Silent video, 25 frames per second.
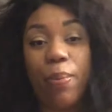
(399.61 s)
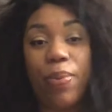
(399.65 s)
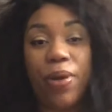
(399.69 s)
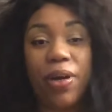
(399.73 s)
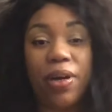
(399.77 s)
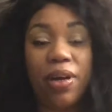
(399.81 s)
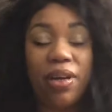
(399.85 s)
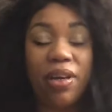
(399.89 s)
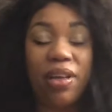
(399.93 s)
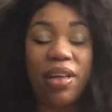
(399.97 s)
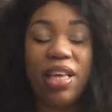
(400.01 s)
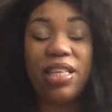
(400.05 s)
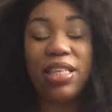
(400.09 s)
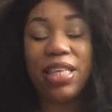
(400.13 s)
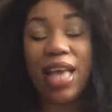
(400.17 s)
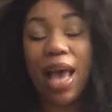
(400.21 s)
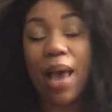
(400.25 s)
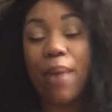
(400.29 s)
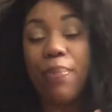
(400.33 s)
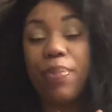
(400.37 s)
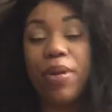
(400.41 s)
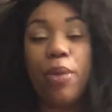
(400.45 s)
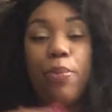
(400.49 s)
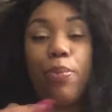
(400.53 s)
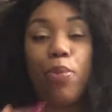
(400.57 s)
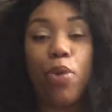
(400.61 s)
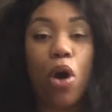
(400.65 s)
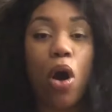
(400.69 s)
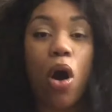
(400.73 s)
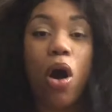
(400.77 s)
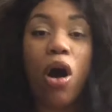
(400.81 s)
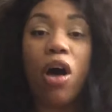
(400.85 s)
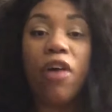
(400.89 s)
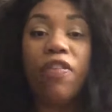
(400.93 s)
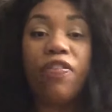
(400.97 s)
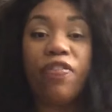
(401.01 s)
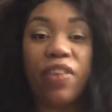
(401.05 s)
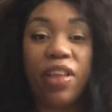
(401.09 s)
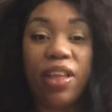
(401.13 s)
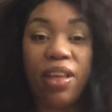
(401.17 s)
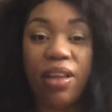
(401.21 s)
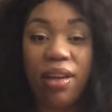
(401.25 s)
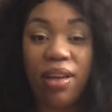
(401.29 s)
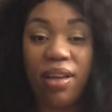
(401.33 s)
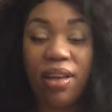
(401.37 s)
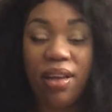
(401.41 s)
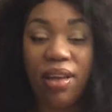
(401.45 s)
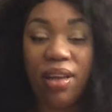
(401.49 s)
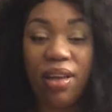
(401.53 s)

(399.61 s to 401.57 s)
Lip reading: but it's happening more often.